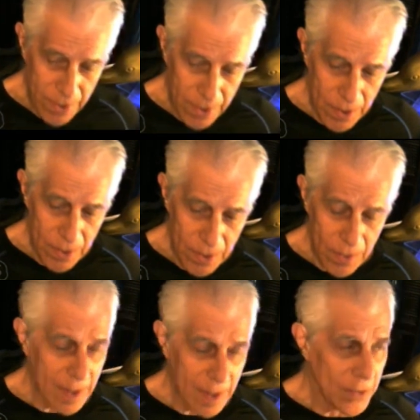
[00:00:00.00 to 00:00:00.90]
know,
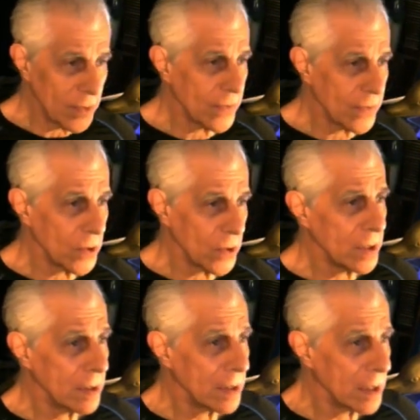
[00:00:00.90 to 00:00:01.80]
I'm a remote
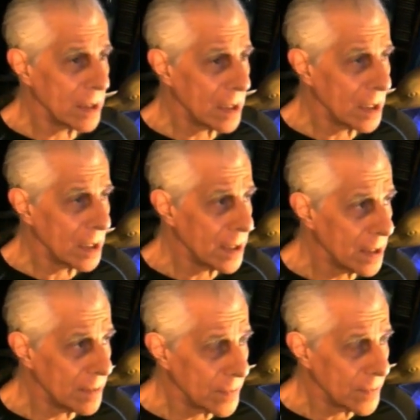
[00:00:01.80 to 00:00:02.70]
viewer, and
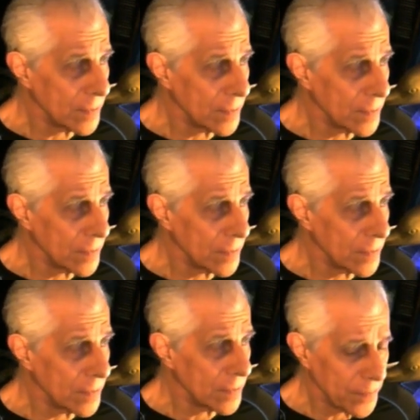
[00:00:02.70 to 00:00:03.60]

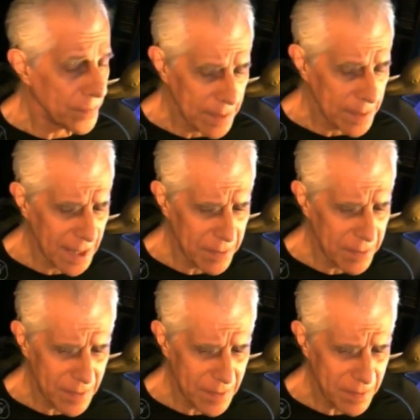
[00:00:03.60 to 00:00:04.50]
sometime
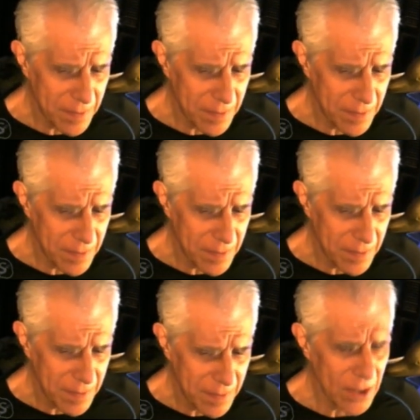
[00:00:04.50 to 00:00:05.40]

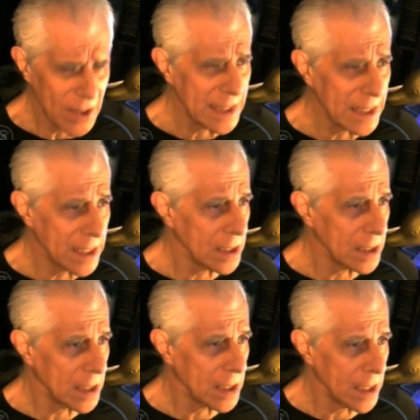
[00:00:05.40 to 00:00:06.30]
in the early
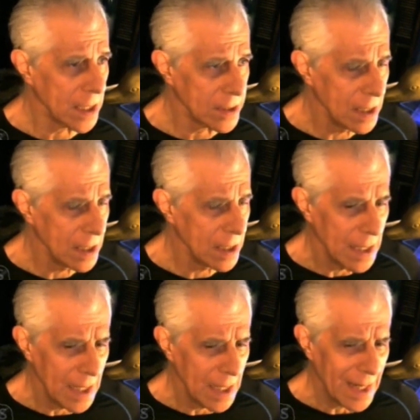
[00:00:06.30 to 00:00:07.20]
1990s,
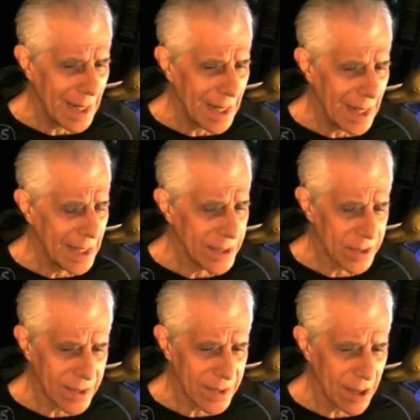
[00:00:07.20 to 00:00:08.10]
I had
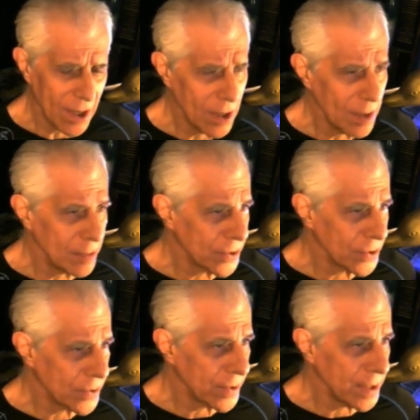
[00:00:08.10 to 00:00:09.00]
this horrible
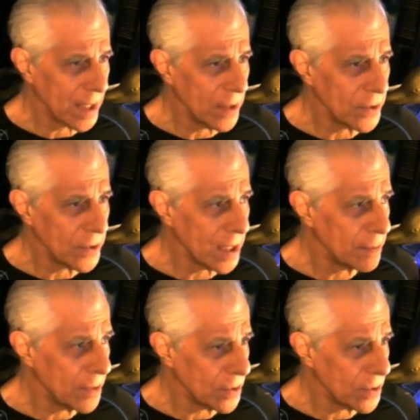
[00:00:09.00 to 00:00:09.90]
dream that I was on
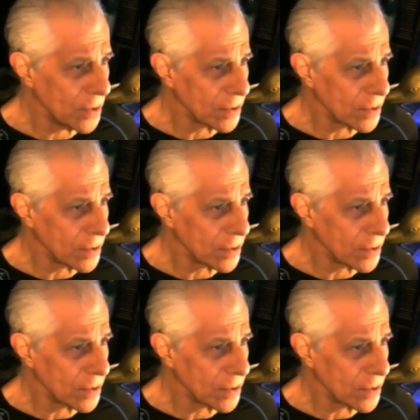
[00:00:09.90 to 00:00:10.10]
a boat,